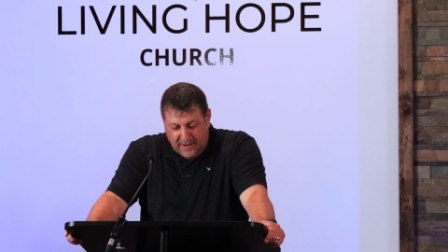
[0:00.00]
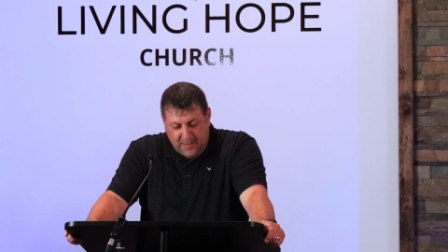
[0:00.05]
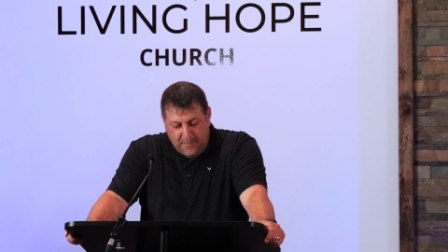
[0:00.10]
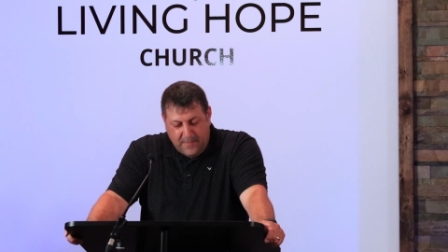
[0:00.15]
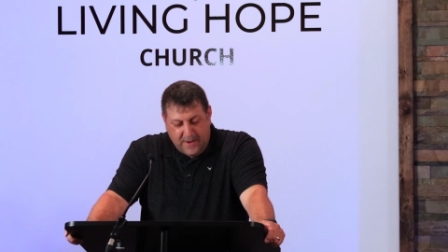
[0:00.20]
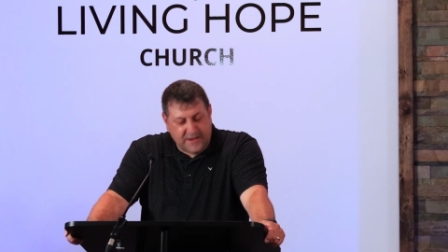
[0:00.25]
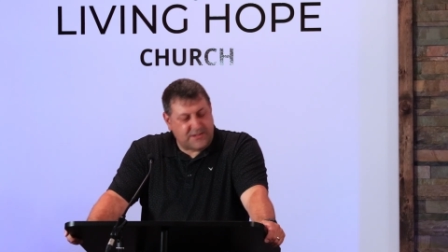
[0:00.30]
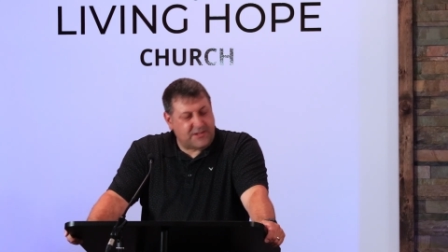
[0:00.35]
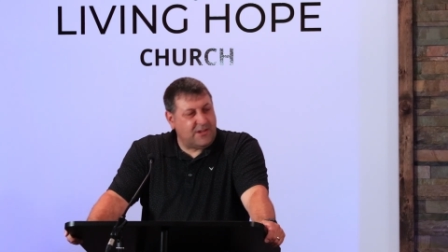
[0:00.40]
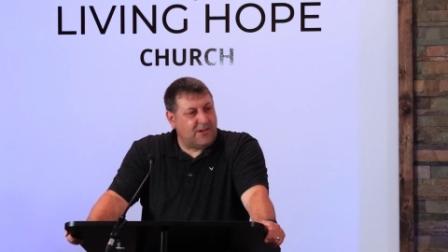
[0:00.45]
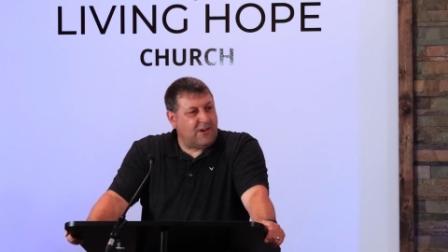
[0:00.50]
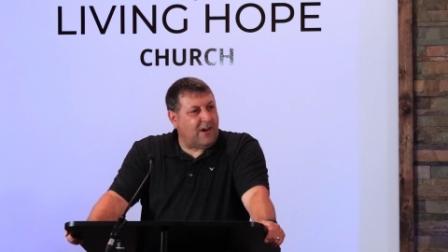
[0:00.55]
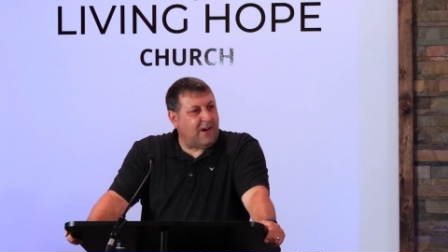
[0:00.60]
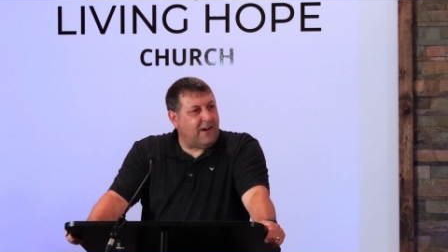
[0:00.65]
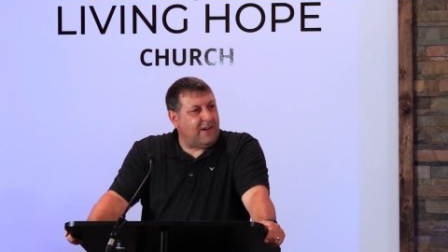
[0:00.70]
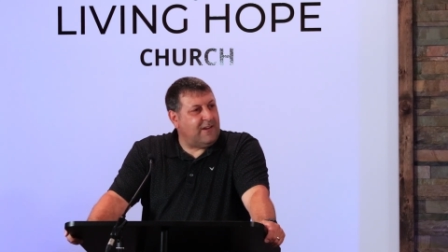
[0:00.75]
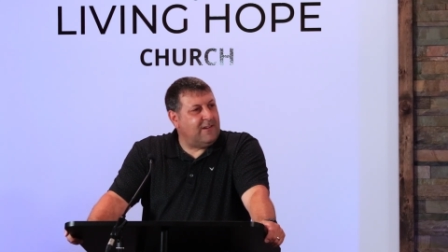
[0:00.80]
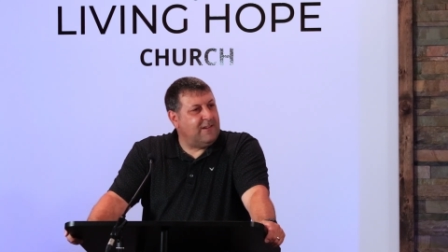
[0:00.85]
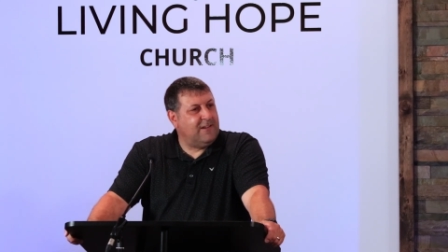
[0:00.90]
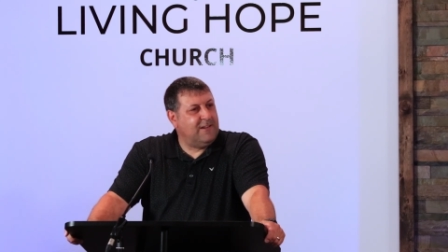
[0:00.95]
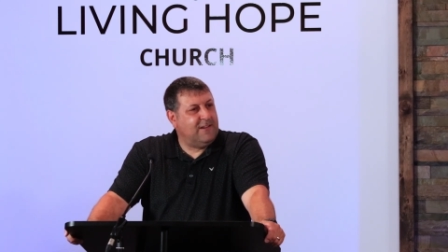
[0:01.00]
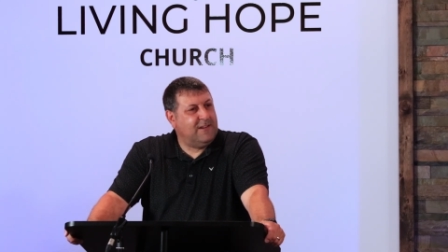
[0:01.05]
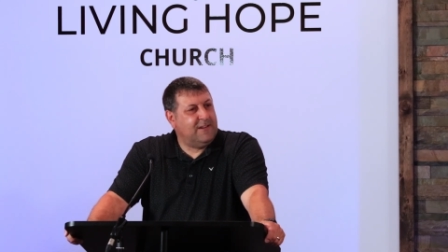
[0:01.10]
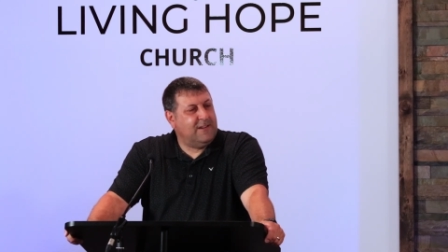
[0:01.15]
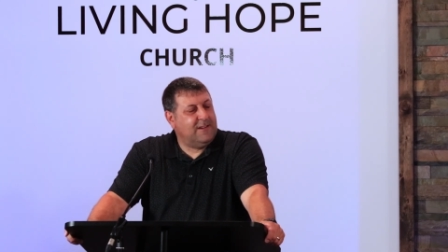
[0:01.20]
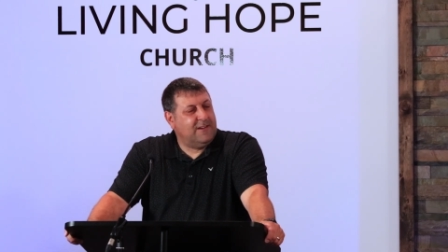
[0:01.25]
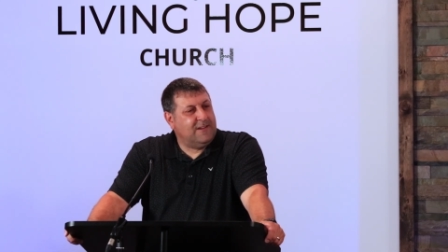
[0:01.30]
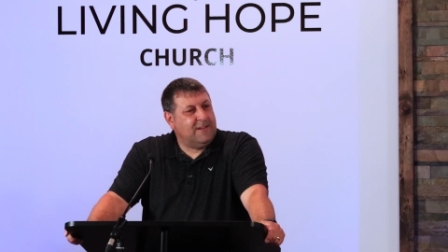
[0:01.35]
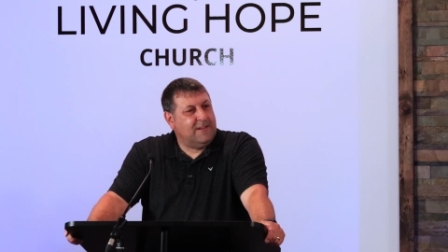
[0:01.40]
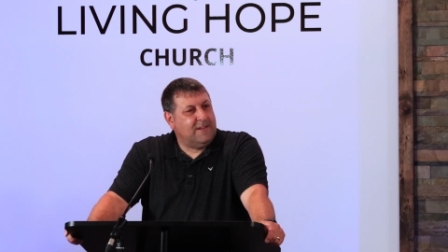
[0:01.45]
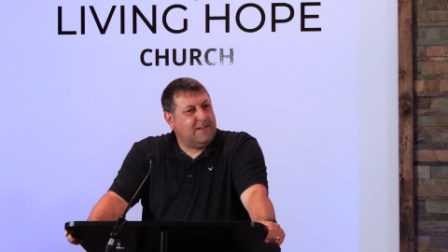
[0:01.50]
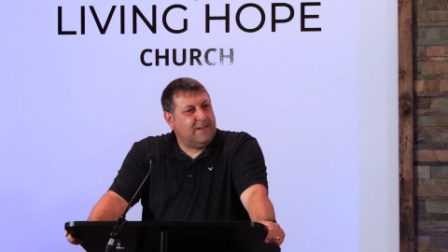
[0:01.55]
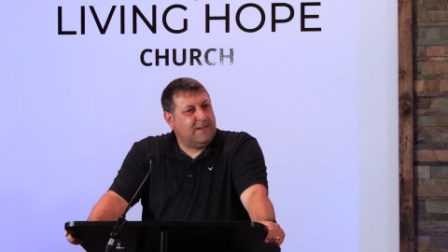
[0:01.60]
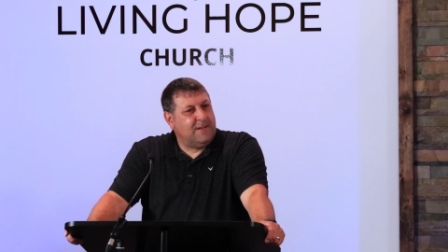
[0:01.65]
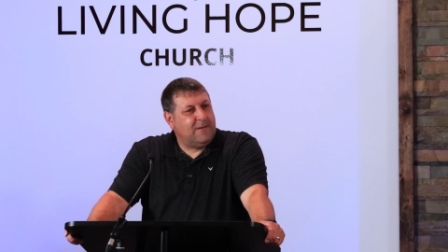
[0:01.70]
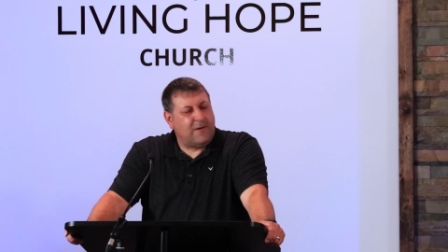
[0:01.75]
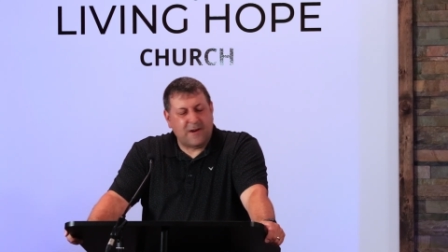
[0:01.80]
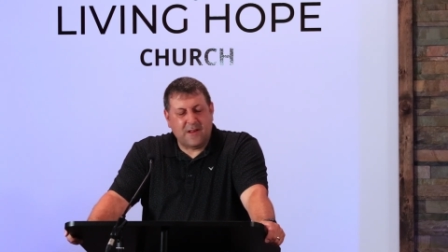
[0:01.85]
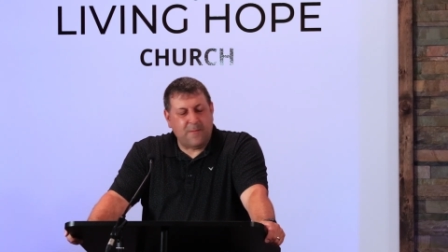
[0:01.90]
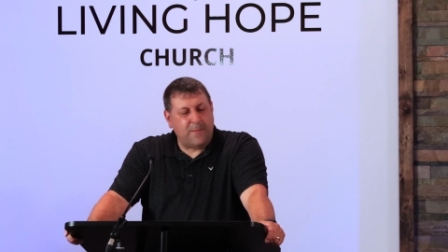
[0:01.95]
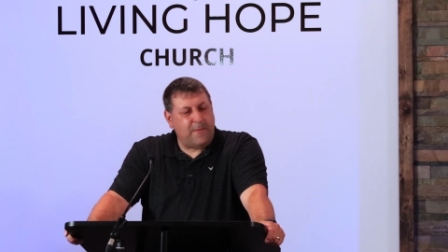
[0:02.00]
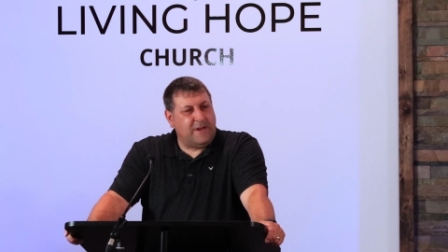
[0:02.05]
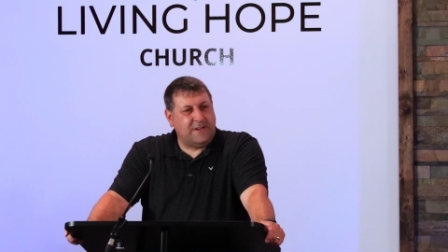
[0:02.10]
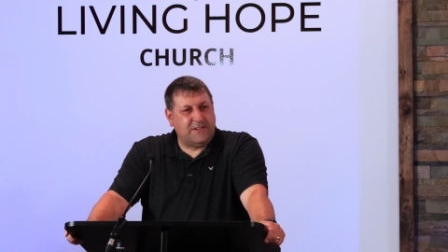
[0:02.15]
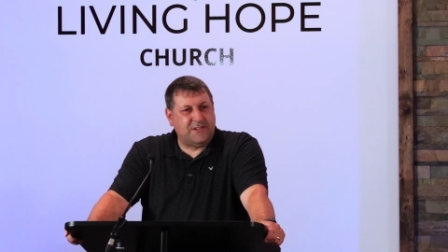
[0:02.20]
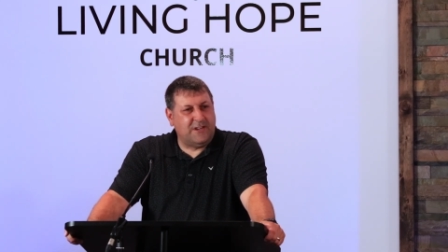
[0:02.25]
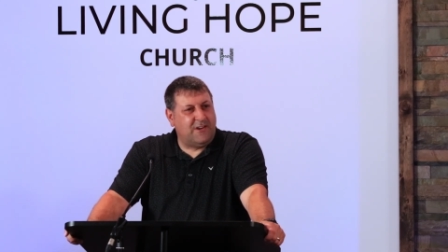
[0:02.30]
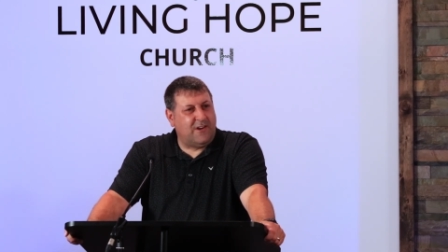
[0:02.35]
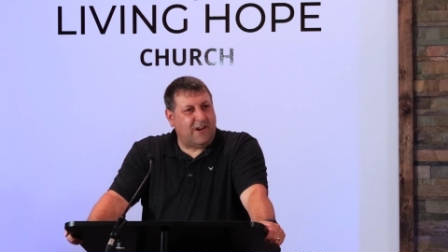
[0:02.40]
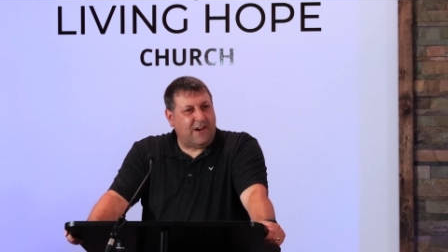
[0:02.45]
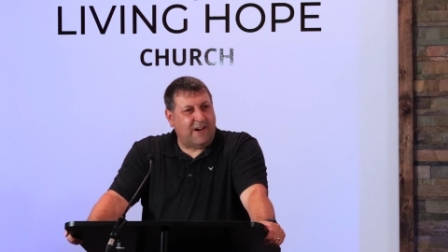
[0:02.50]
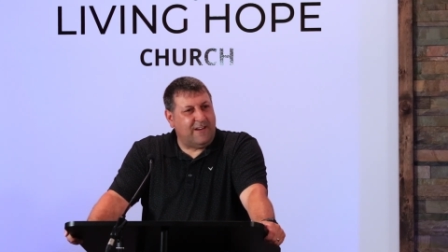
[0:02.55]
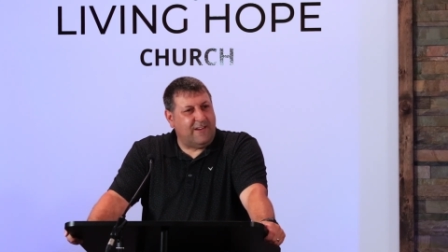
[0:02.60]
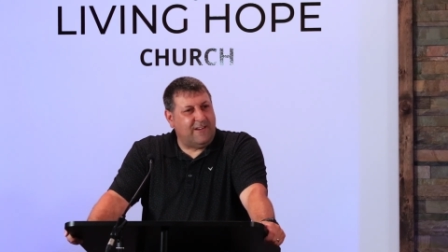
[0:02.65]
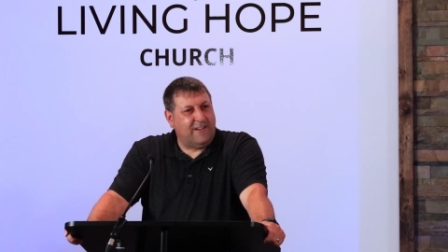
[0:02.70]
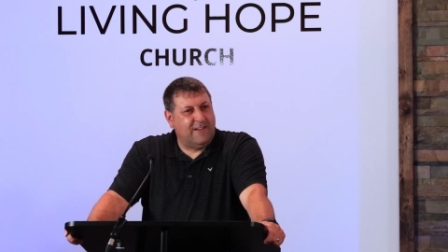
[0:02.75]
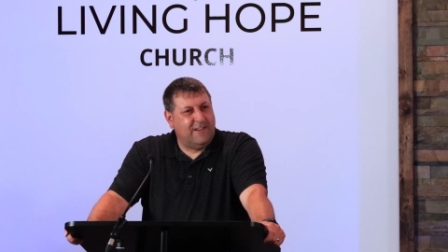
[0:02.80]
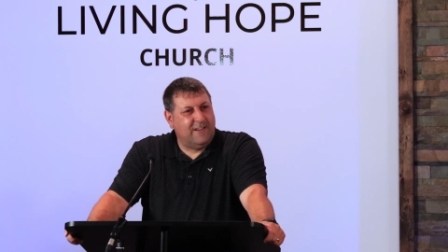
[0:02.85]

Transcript: an amazing God! What an amazing God.